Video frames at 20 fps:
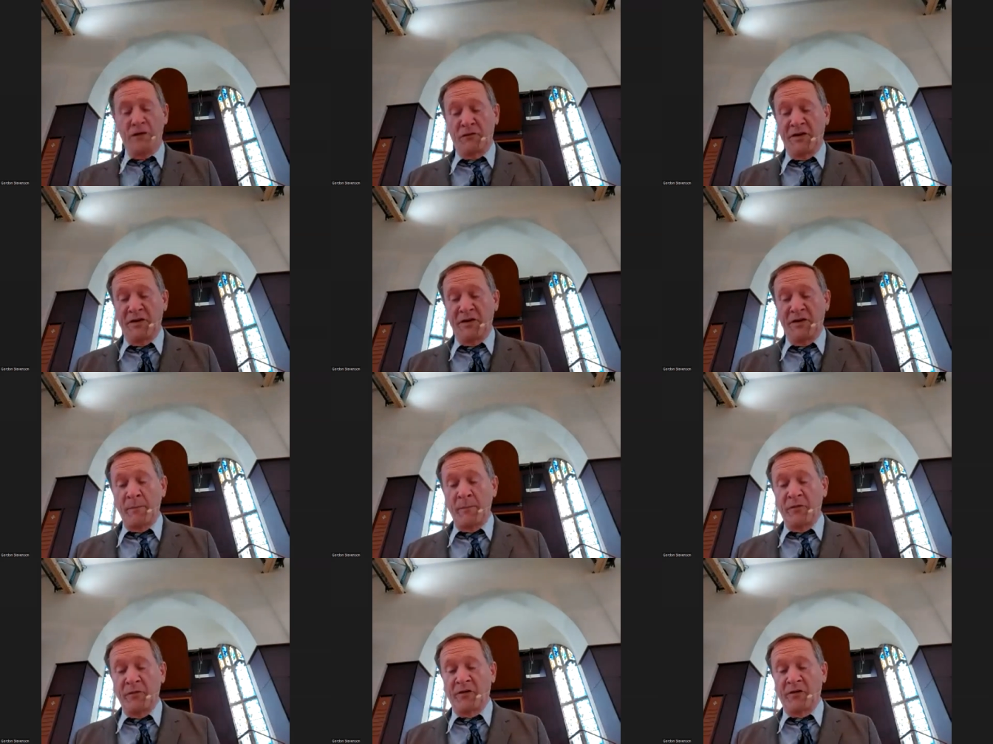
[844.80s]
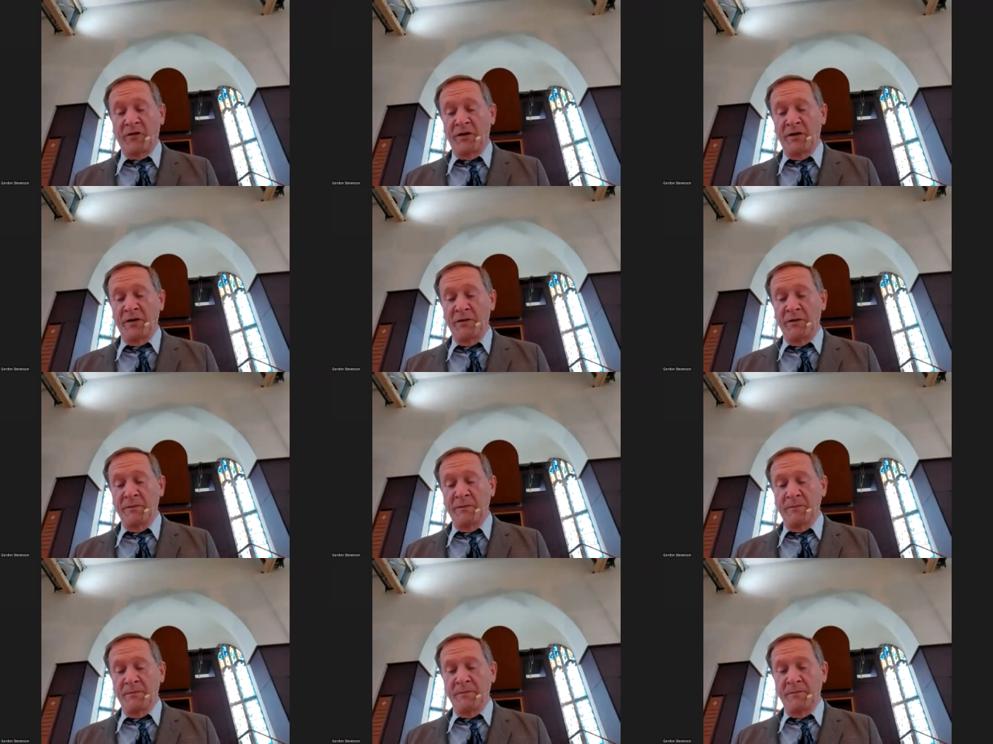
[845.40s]
redemption,
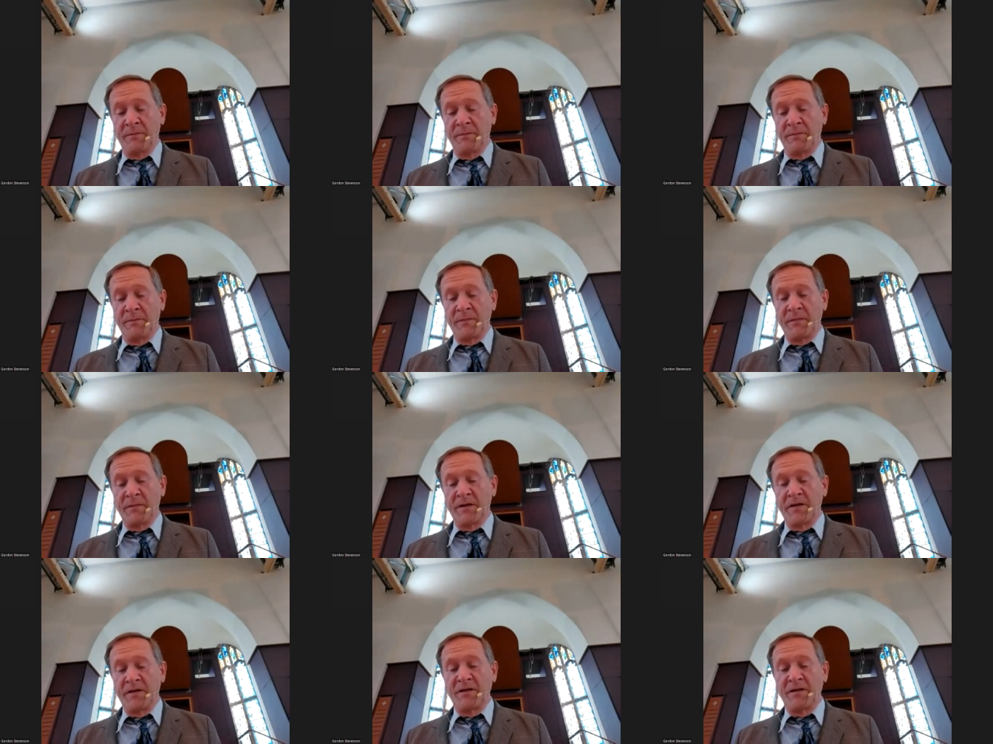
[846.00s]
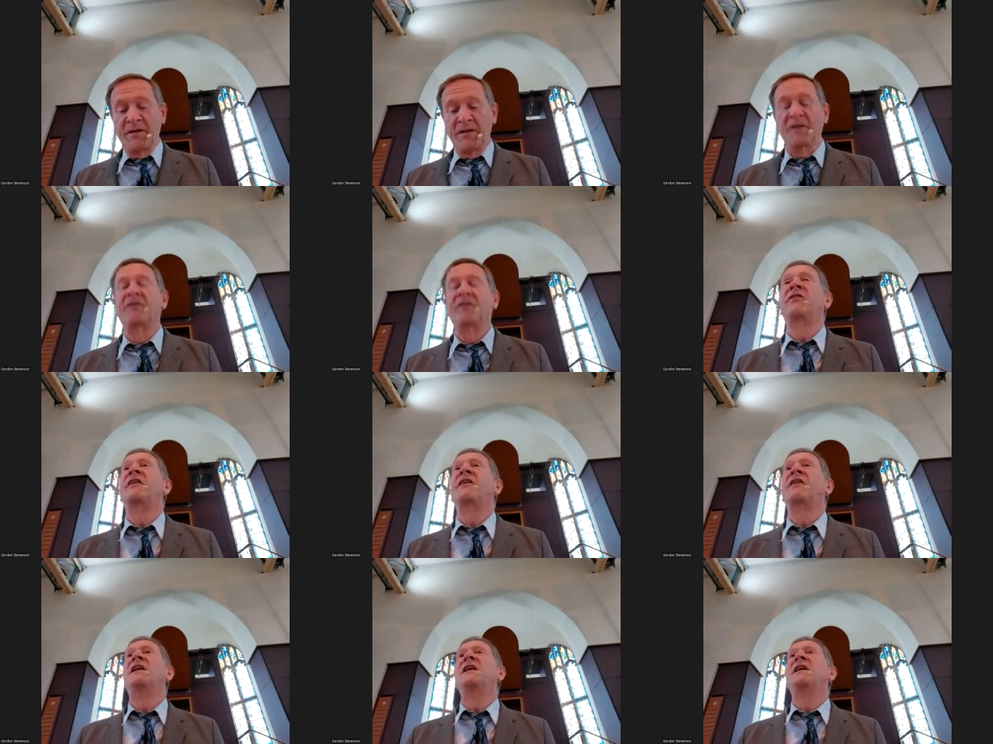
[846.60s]

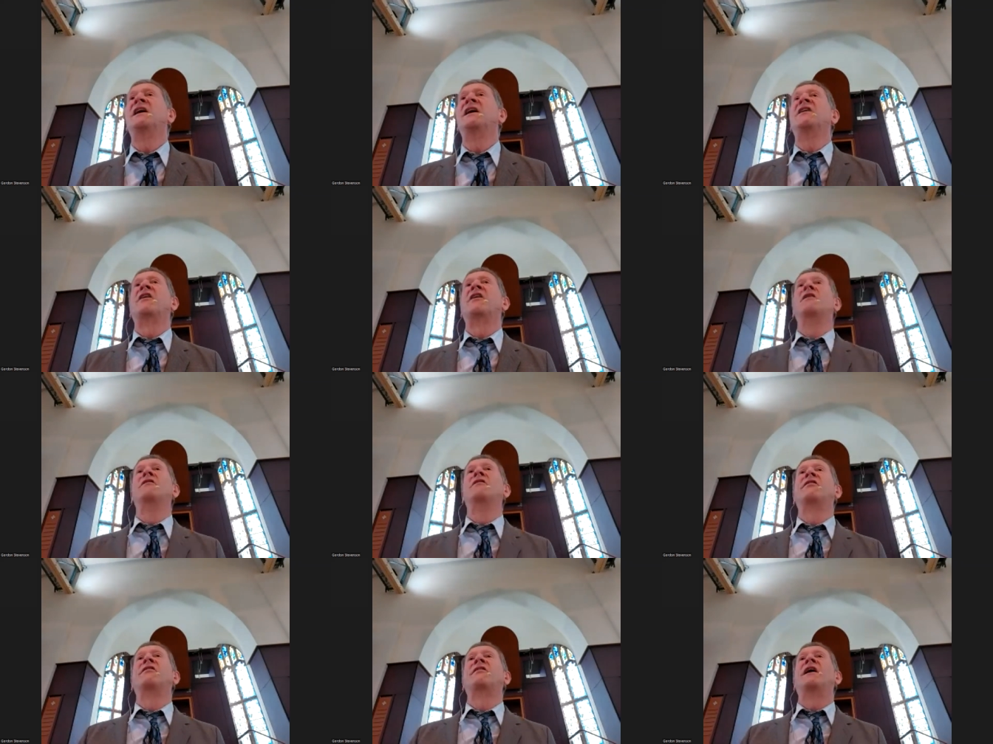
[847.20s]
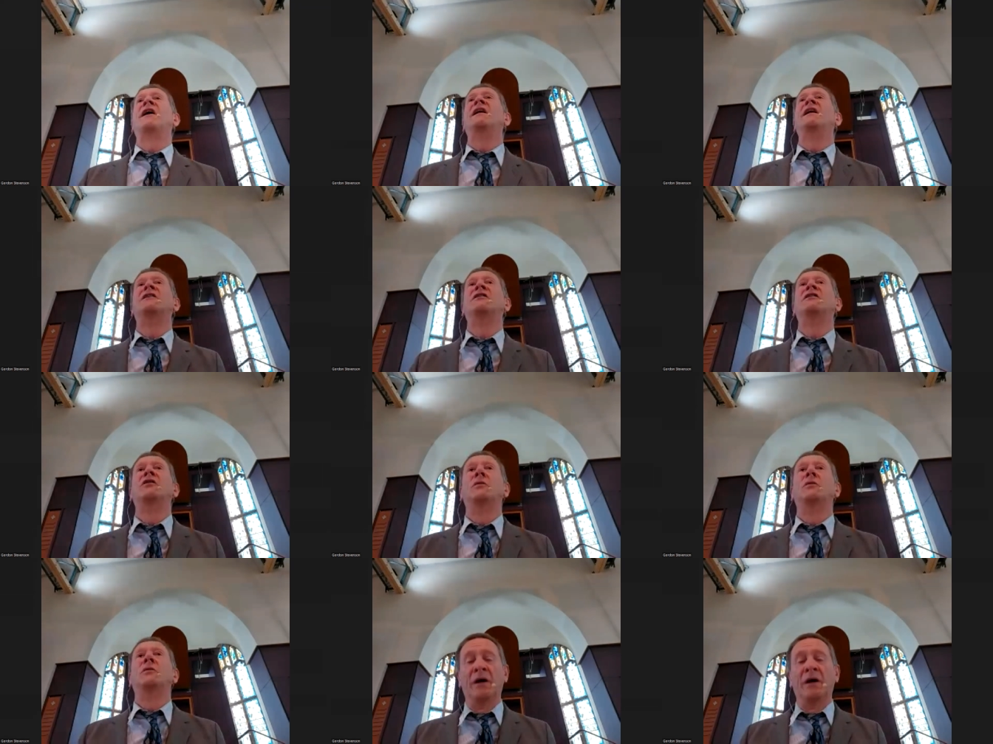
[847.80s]
sending his own son
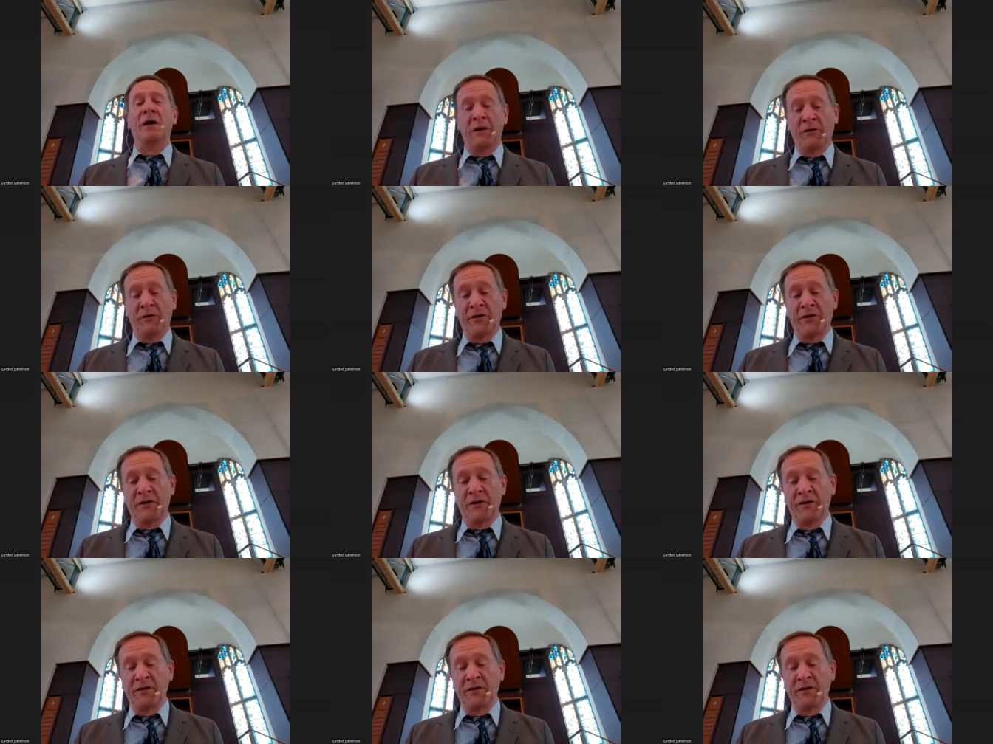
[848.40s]
into the world,